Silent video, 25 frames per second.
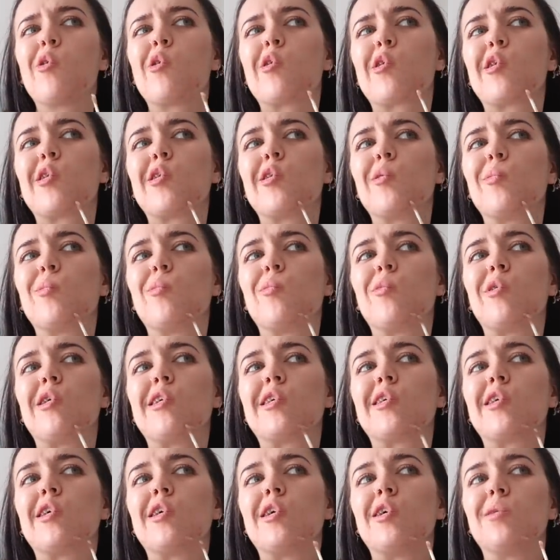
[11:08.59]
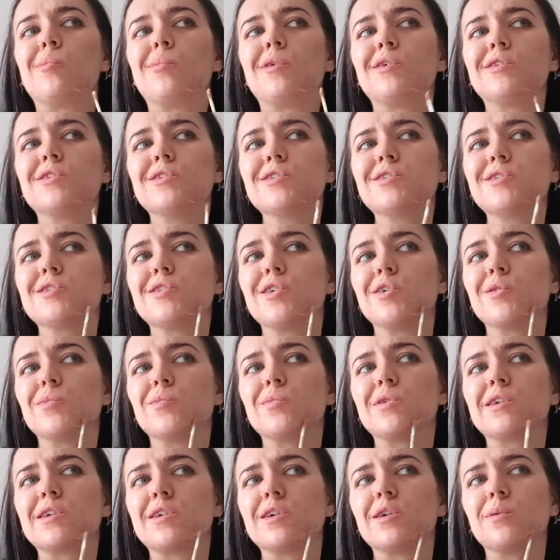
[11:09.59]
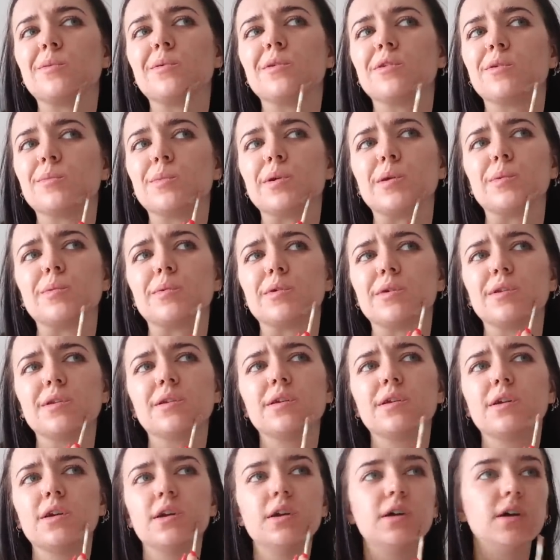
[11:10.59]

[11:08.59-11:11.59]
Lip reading: Like I didn't wake up. I just don't wake up at the moment.